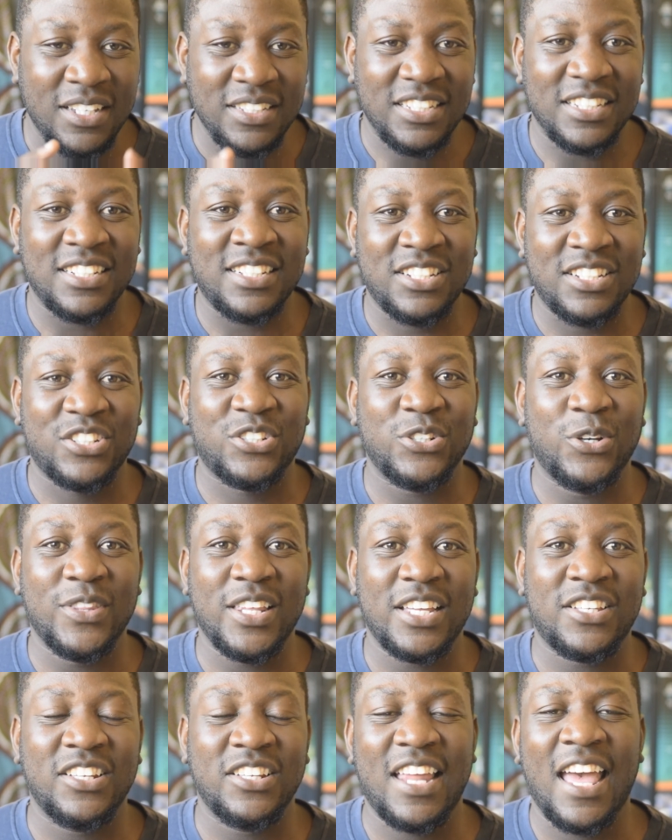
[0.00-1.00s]
Just show
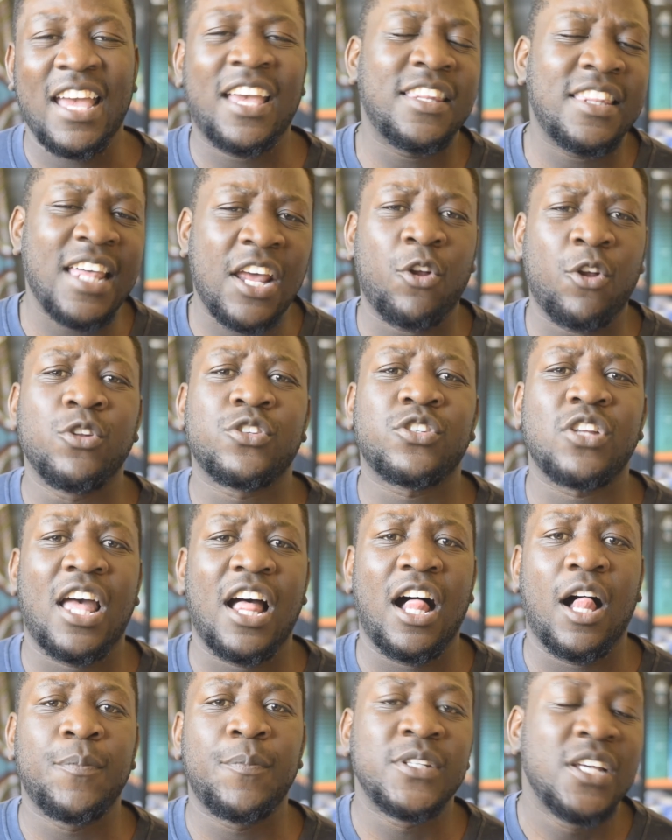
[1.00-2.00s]
that you like it. That also
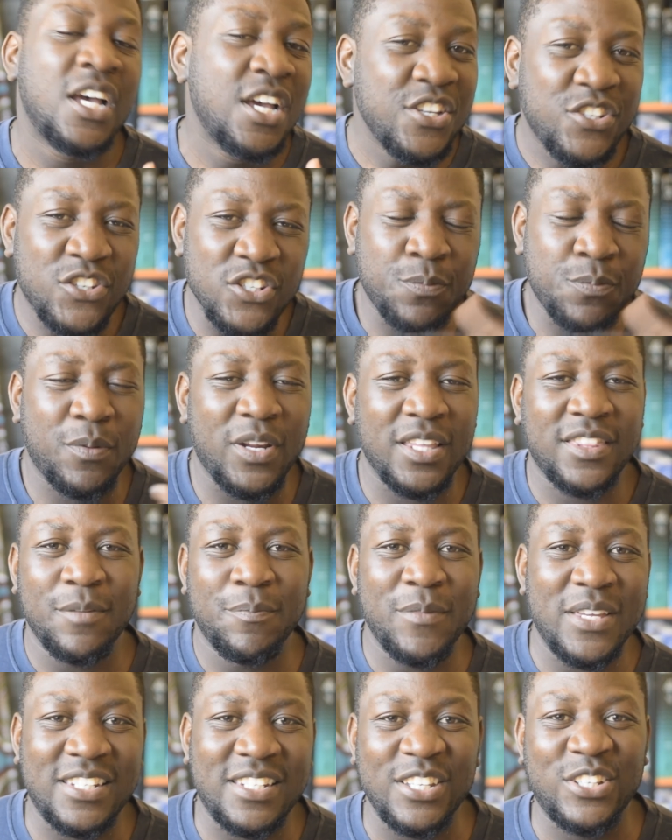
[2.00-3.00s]
helps to spread the
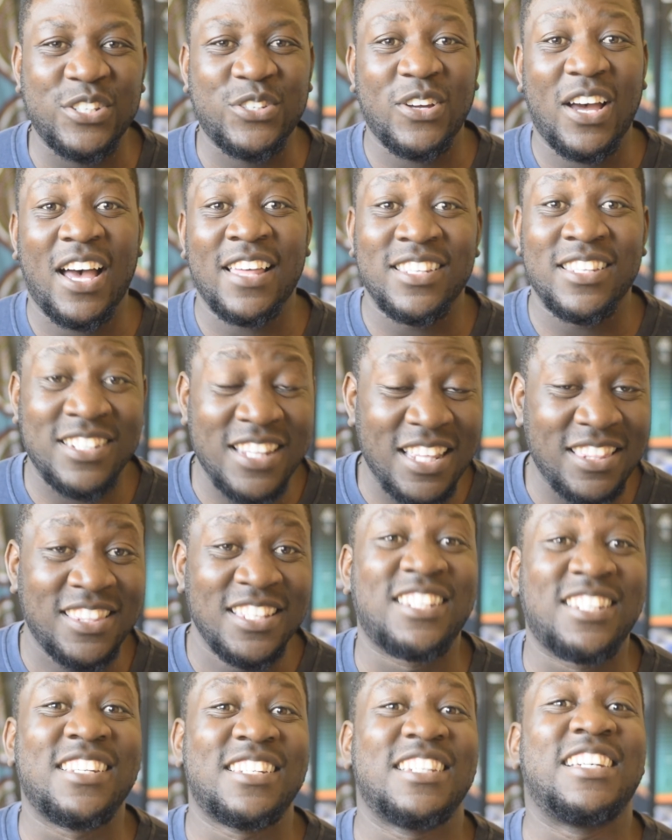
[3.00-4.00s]
message to others that
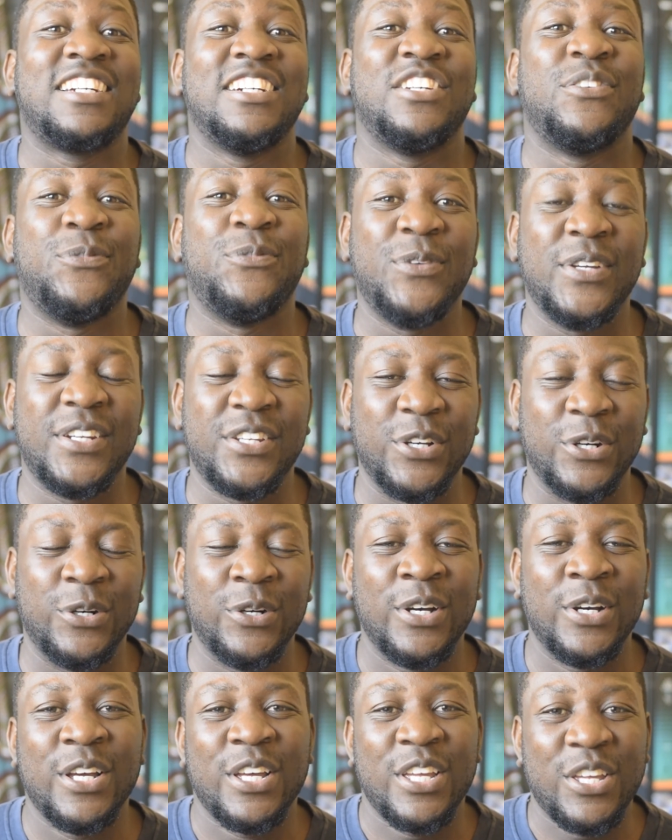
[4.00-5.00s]
this is a good video.
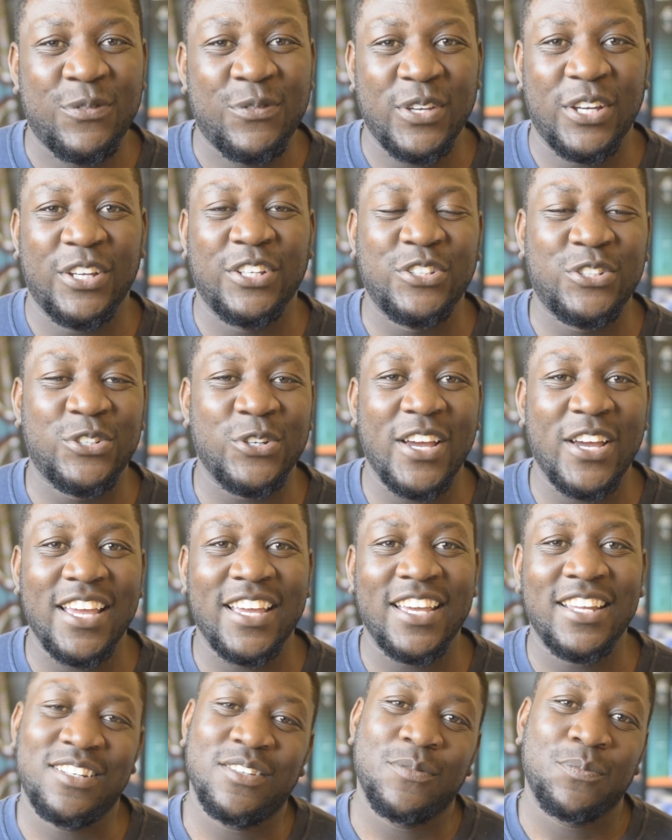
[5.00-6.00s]
If you're
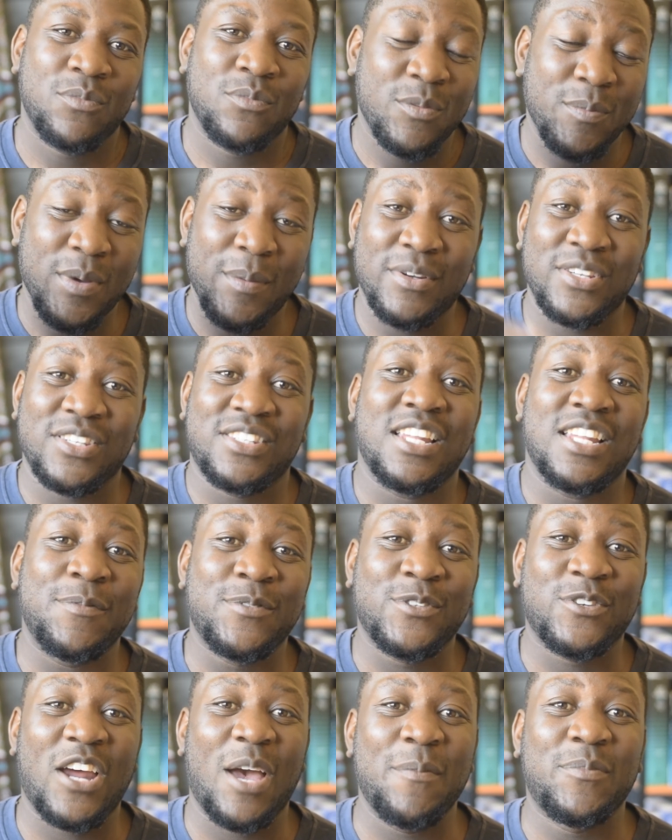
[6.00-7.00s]
enjoying it, remember to
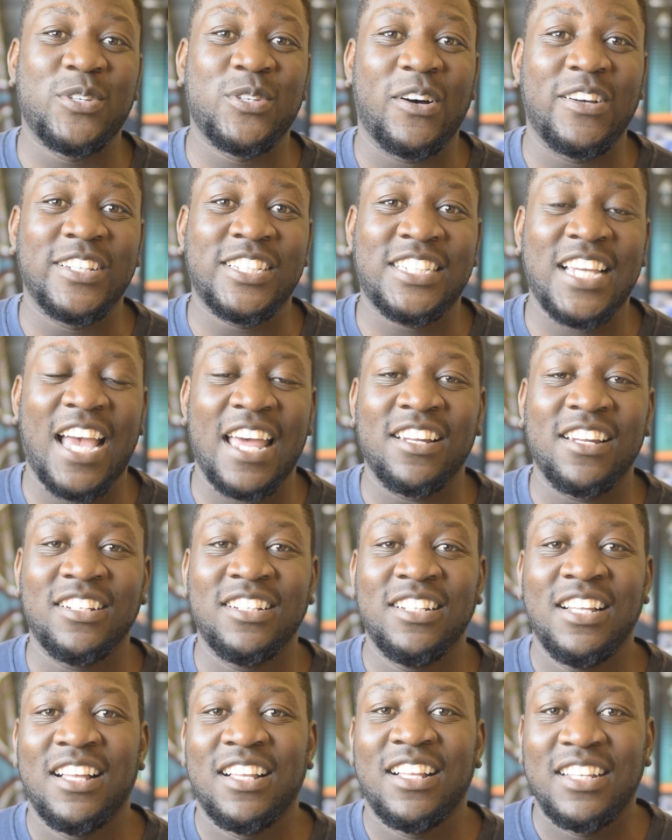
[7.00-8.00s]
subscribe to our
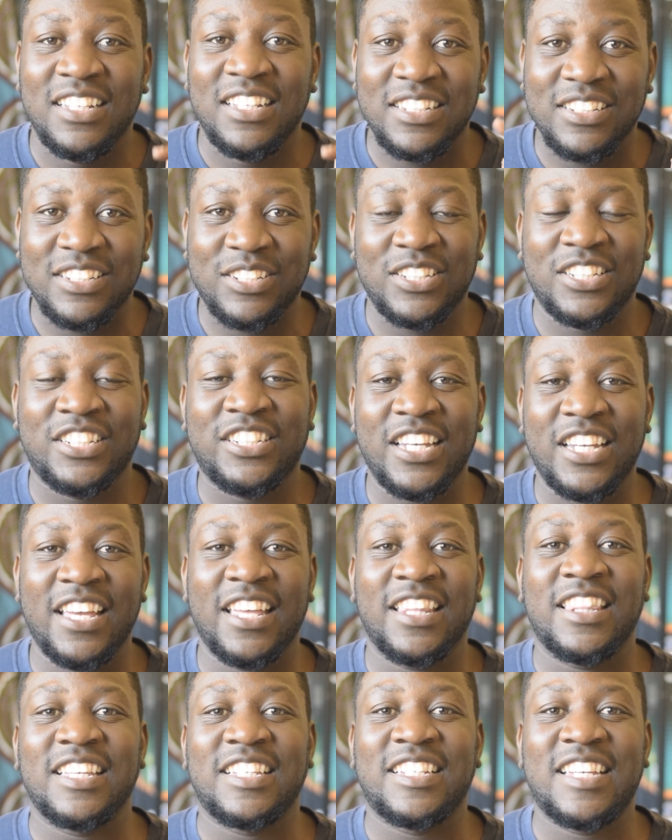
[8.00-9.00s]
channel,
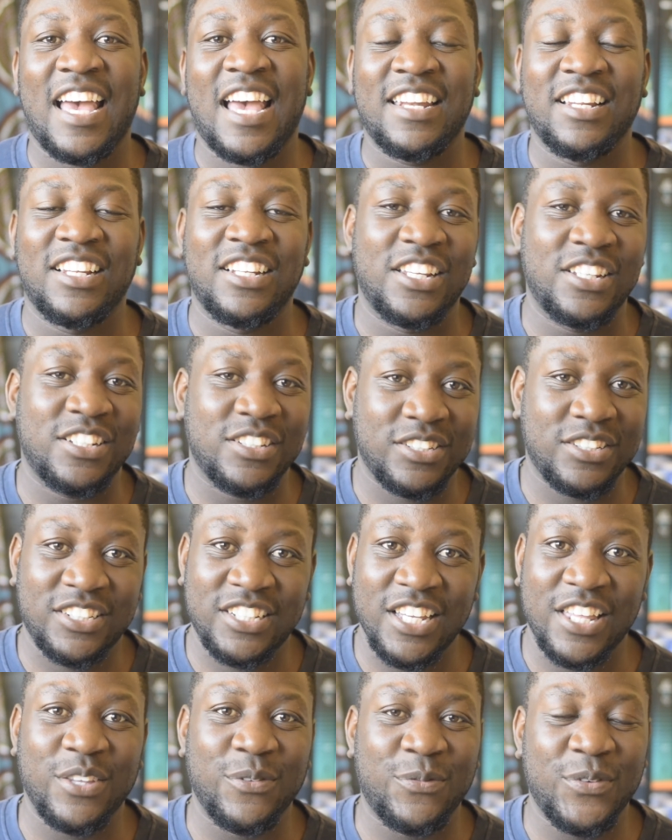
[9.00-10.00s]
share the channel,
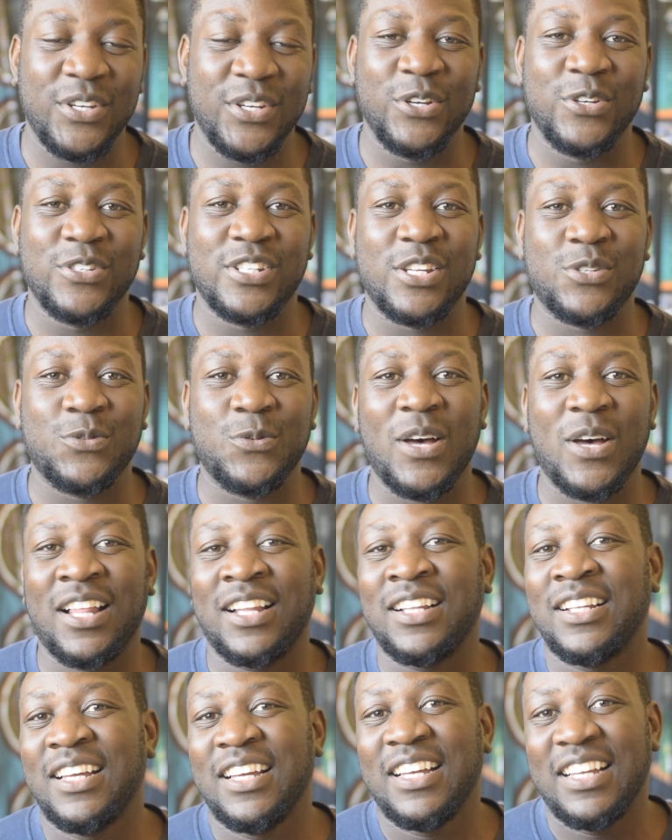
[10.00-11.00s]
share the videos as
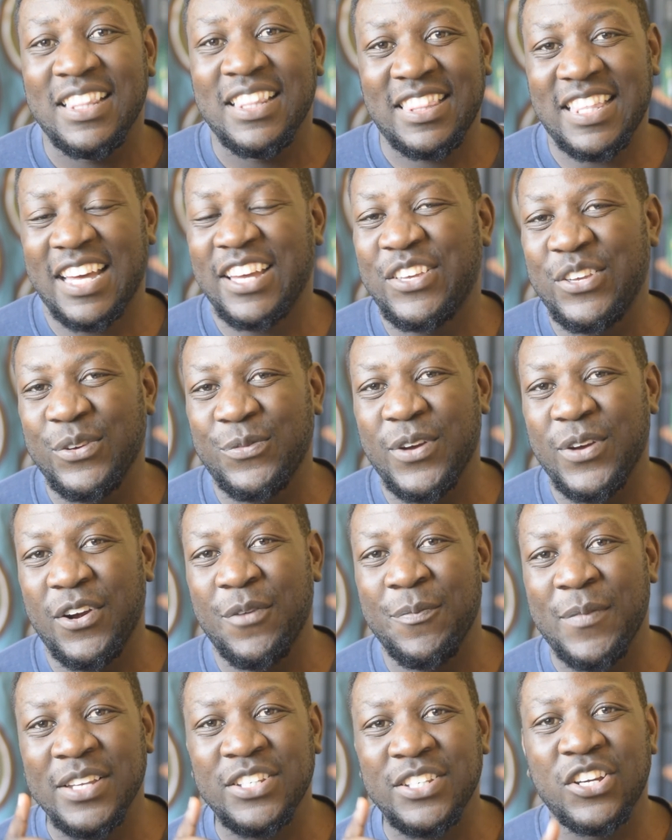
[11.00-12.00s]
well. Thank you
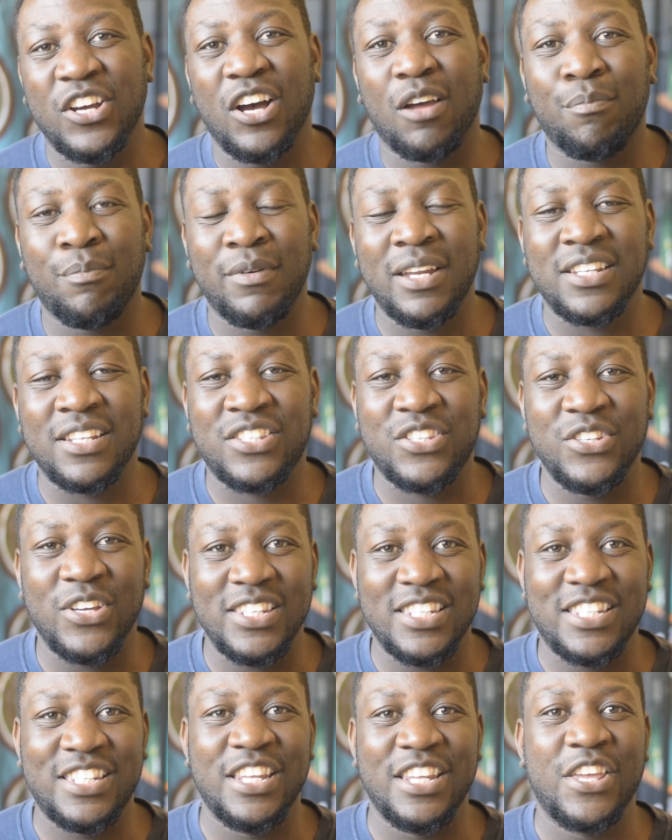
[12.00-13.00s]
very much. God bless you,
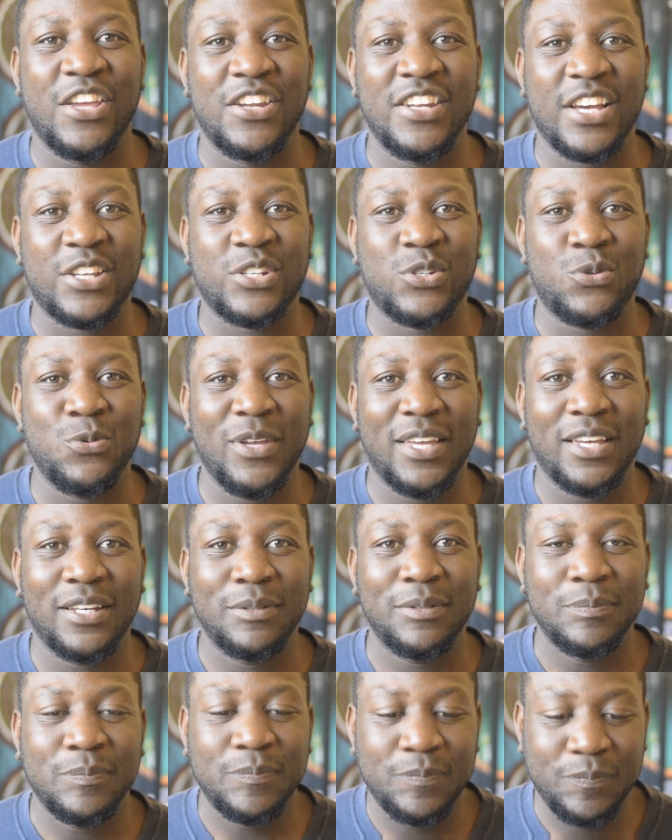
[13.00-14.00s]
and see you next week.